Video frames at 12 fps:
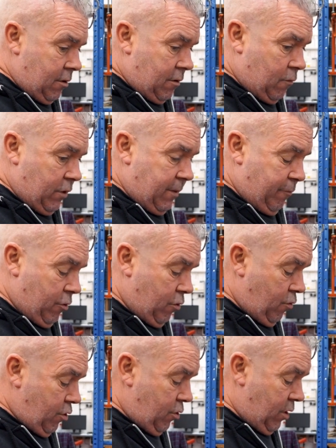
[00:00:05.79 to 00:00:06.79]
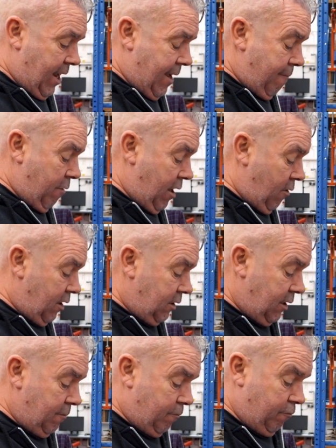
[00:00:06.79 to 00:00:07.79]
We put all new cam bearings
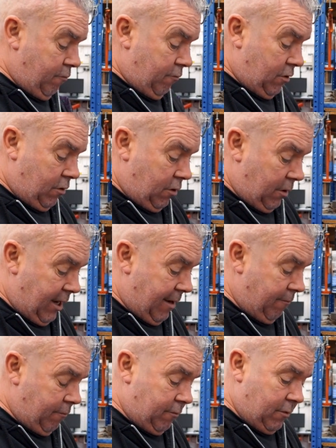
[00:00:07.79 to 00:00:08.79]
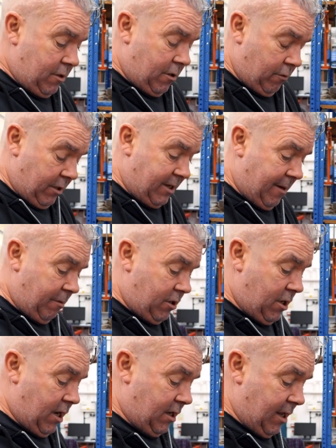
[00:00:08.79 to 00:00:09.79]
in on the tappet
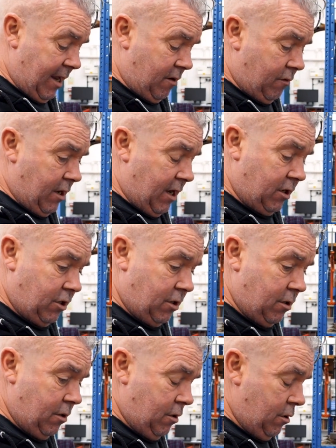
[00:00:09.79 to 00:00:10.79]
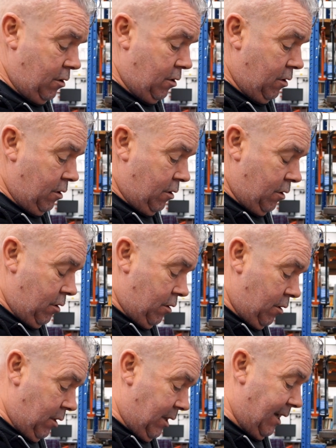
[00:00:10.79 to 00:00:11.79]
chest and on the engine
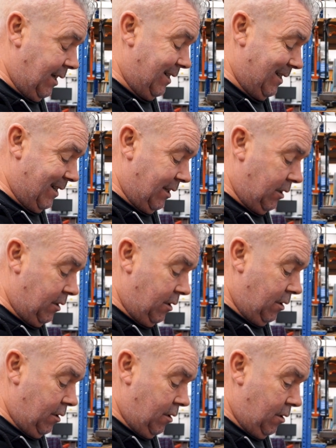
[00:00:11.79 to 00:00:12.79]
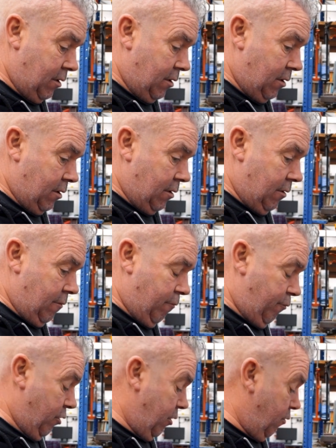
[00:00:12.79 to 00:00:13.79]
casings.
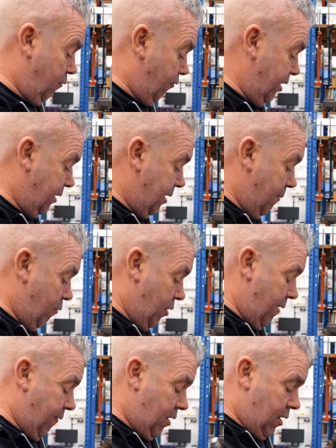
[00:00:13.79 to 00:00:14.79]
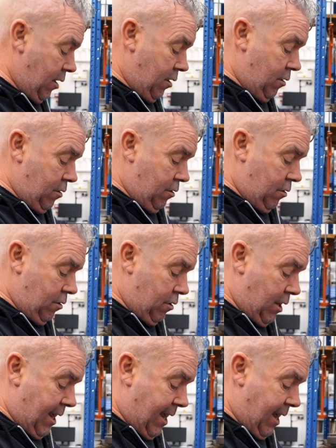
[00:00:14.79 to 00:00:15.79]
Put it all, reassembled everything,
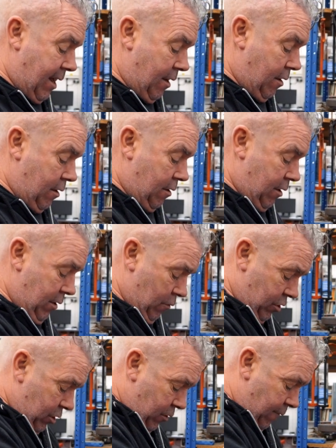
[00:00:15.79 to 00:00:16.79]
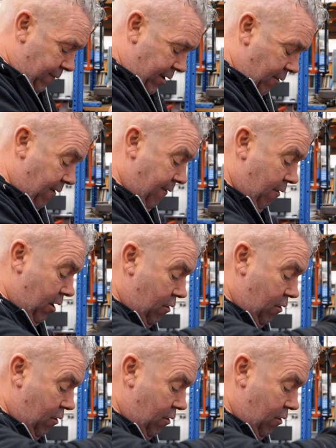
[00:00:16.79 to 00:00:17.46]
and it was still very, very